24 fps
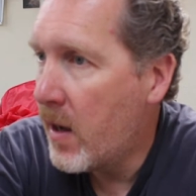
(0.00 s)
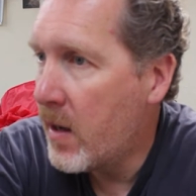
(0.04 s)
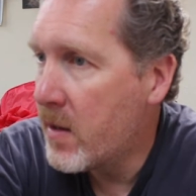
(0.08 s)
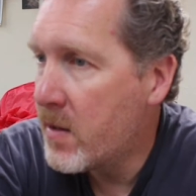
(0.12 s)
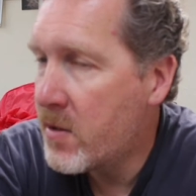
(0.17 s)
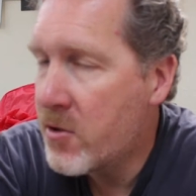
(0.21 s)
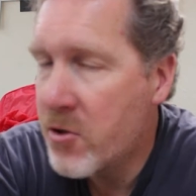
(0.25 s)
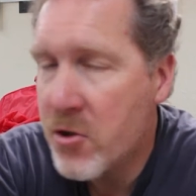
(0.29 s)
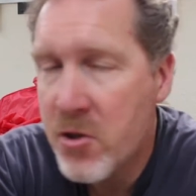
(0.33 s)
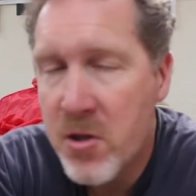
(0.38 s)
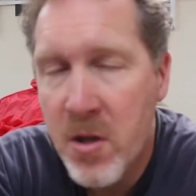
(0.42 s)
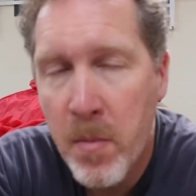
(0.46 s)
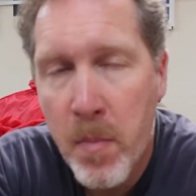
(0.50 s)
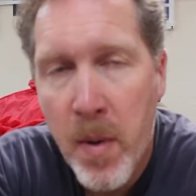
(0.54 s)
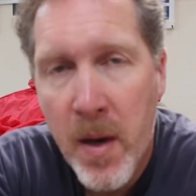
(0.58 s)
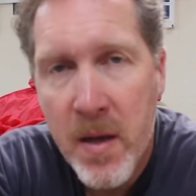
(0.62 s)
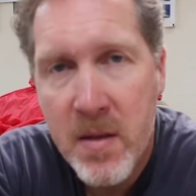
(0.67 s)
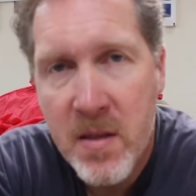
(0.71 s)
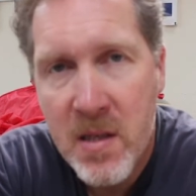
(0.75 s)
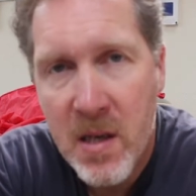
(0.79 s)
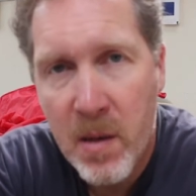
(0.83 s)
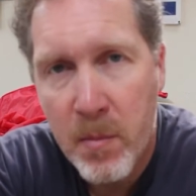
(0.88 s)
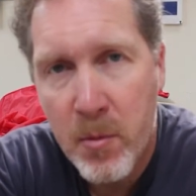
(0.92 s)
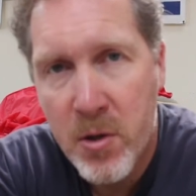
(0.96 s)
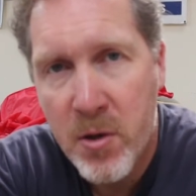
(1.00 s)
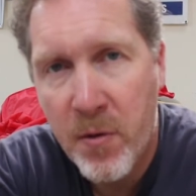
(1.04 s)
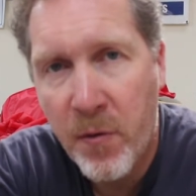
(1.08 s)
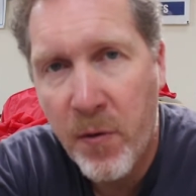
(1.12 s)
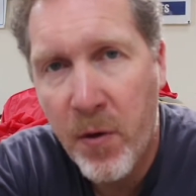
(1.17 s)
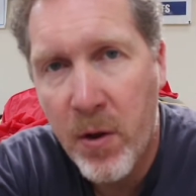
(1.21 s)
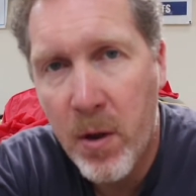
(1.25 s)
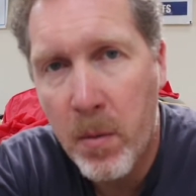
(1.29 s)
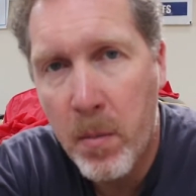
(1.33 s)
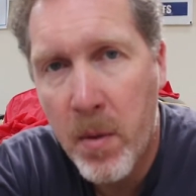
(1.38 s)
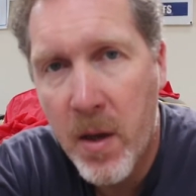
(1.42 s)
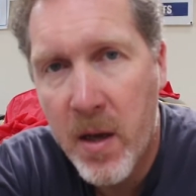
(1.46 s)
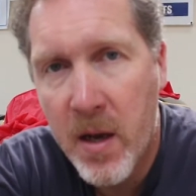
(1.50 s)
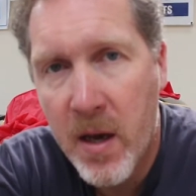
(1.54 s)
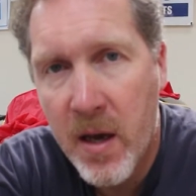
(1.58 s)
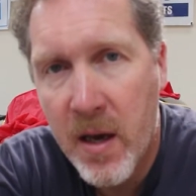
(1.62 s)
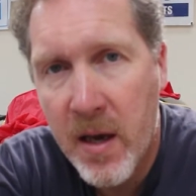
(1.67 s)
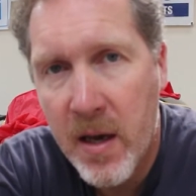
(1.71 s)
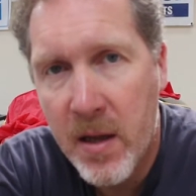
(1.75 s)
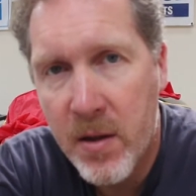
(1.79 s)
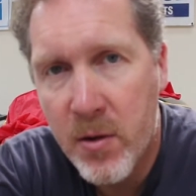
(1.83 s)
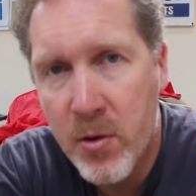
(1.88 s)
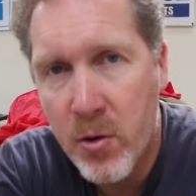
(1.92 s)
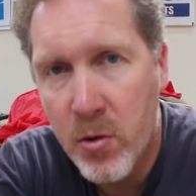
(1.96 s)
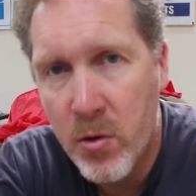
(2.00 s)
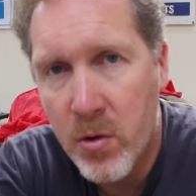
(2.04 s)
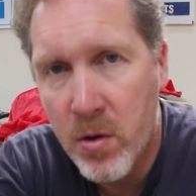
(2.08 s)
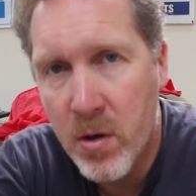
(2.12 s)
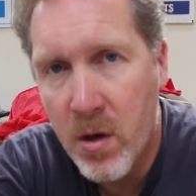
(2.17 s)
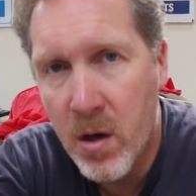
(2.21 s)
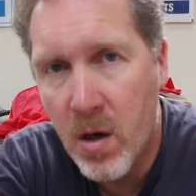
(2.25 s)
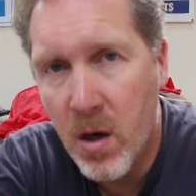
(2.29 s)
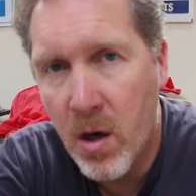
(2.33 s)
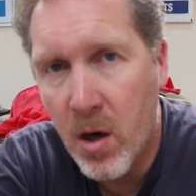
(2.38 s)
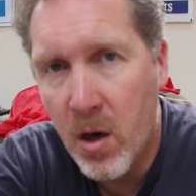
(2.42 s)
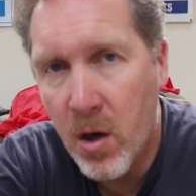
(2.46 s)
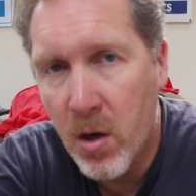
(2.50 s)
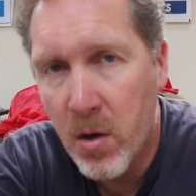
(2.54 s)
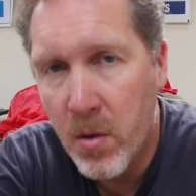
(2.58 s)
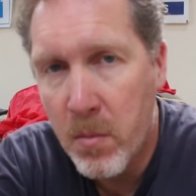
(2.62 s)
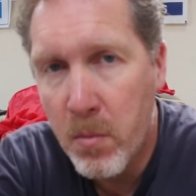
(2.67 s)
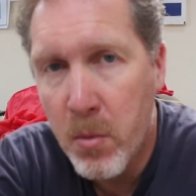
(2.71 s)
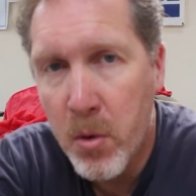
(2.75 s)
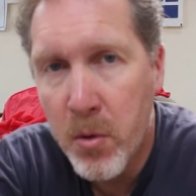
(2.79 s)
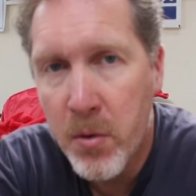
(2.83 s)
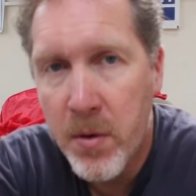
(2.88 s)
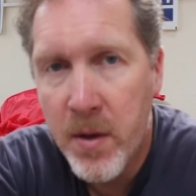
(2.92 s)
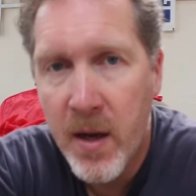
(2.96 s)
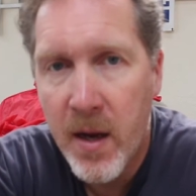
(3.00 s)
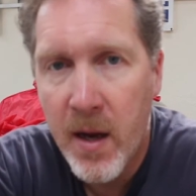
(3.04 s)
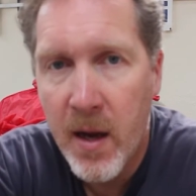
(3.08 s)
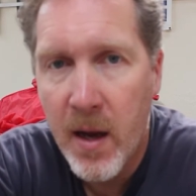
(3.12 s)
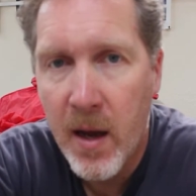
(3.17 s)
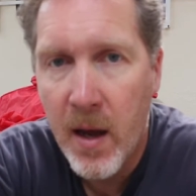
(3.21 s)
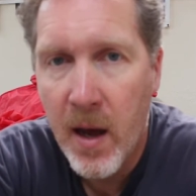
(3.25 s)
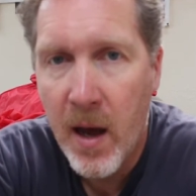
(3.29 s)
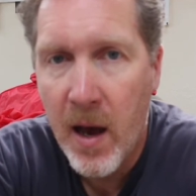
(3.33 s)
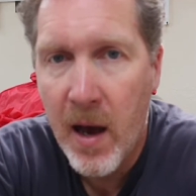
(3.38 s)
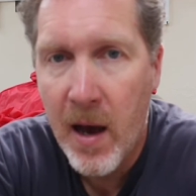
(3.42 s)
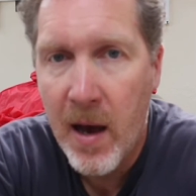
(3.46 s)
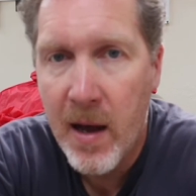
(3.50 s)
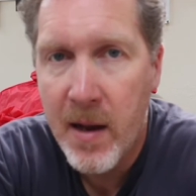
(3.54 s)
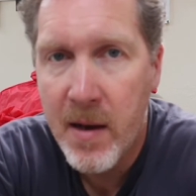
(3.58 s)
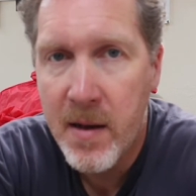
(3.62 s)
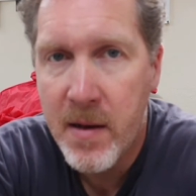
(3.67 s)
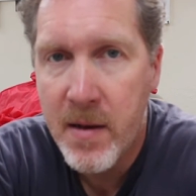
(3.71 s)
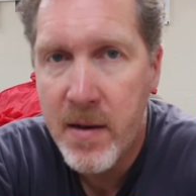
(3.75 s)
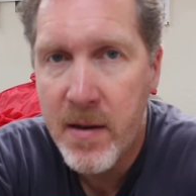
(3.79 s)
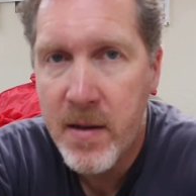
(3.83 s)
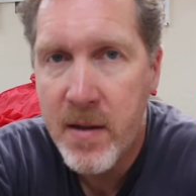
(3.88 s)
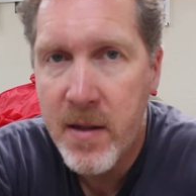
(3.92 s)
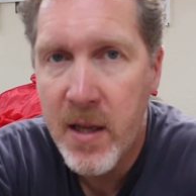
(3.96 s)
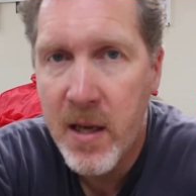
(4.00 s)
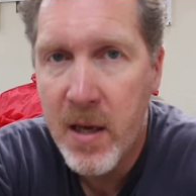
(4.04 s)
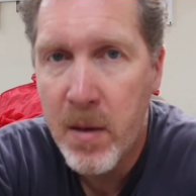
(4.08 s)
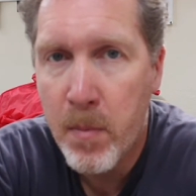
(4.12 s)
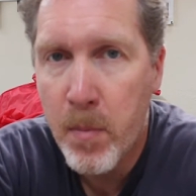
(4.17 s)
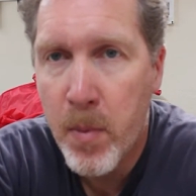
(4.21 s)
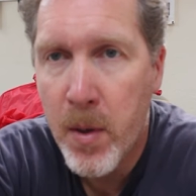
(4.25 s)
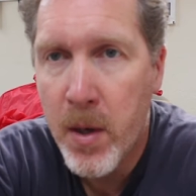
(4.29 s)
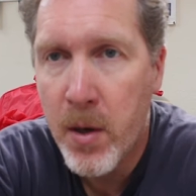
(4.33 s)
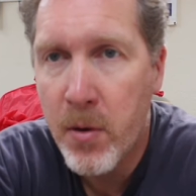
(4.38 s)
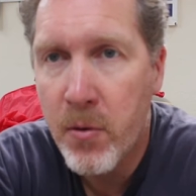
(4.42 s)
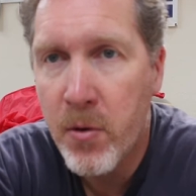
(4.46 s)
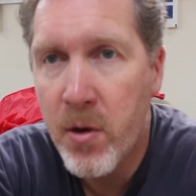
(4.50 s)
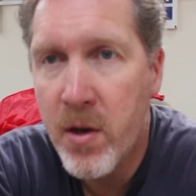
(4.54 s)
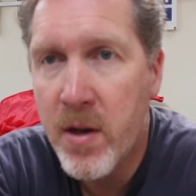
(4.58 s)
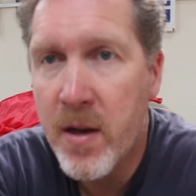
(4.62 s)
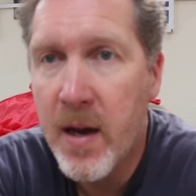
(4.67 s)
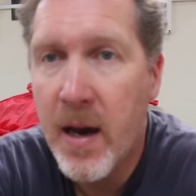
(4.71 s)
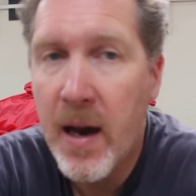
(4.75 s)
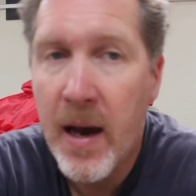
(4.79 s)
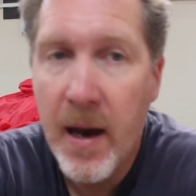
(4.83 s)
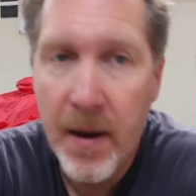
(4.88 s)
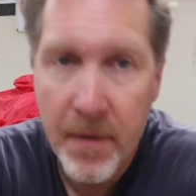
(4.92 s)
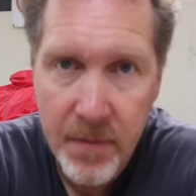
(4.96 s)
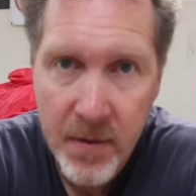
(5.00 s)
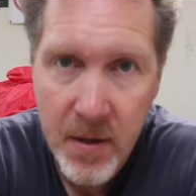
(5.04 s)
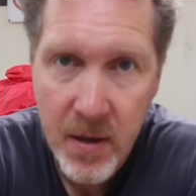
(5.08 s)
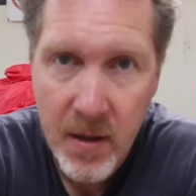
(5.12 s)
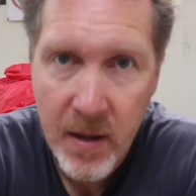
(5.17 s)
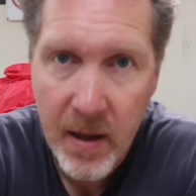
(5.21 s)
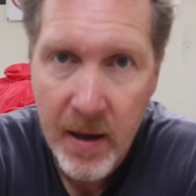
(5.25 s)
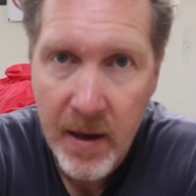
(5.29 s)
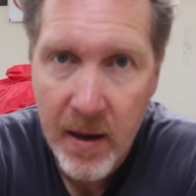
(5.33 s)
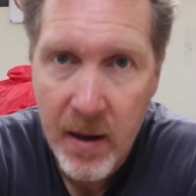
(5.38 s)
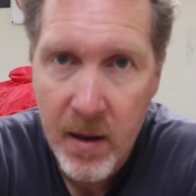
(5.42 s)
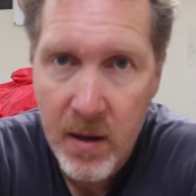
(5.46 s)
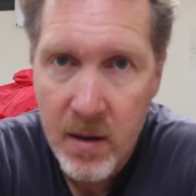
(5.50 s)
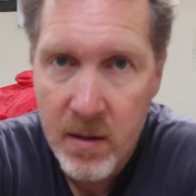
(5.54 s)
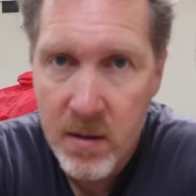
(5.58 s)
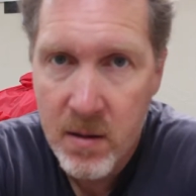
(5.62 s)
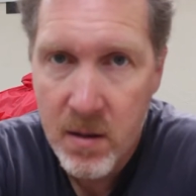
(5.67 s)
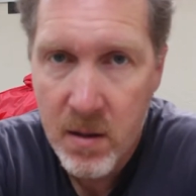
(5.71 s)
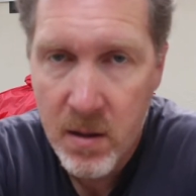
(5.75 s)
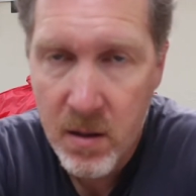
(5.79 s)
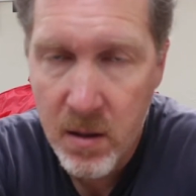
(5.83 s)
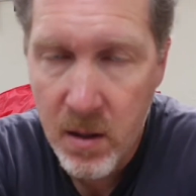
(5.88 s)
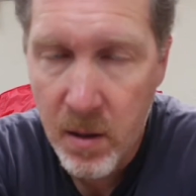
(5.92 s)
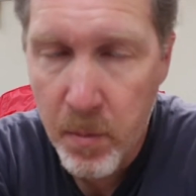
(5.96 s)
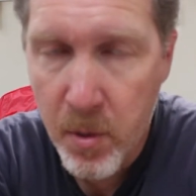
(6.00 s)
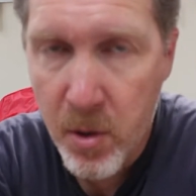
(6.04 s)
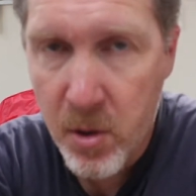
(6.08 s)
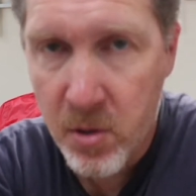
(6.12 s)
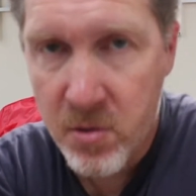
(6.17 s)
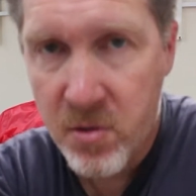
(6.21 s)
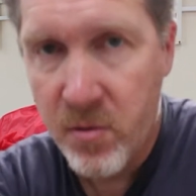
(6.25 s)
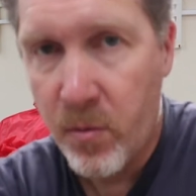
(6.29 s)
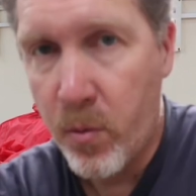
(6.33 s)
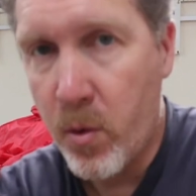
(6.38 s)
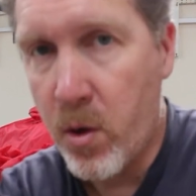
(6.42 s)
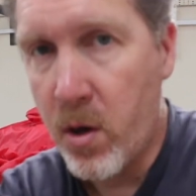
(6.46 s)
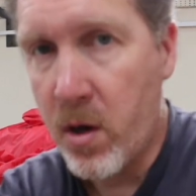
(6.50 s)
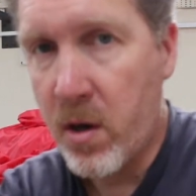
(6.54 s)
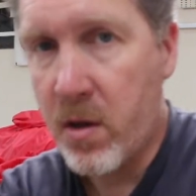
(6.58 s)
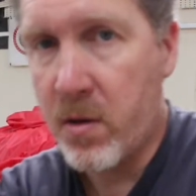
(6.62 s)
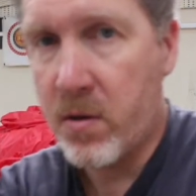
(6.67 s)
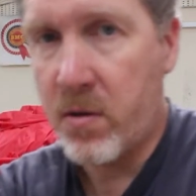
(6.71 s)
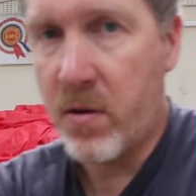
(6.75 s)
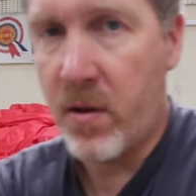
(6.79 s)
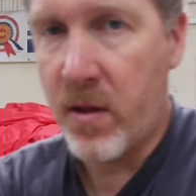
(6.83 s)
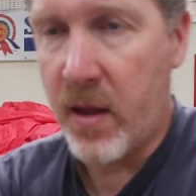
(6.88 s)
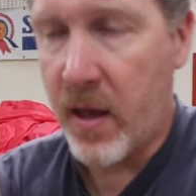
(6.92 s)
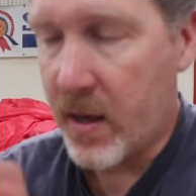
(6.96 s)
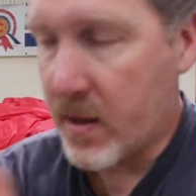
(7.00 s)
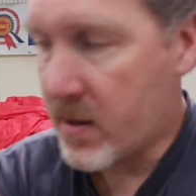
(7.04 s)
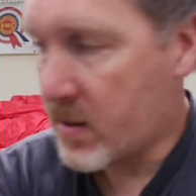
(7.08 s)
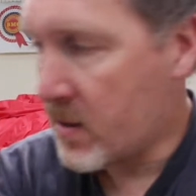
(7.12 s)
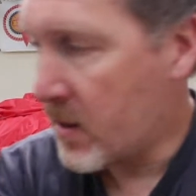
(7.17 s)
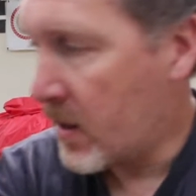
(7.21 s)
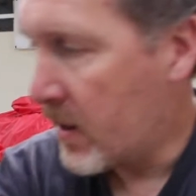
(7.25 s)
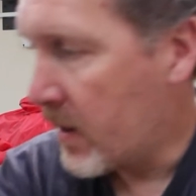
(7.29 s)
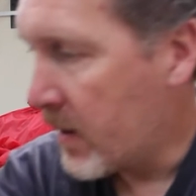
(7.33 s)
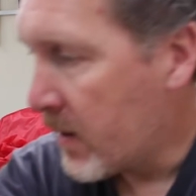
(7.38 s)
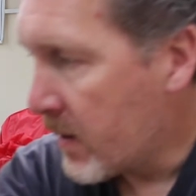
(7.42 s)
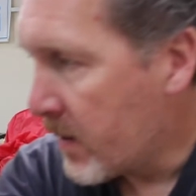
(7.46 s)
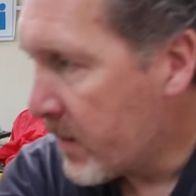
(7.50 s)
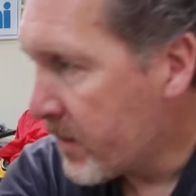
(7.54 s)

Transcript: Just depends how much filming I get done on Monday and the period after that, because of working things.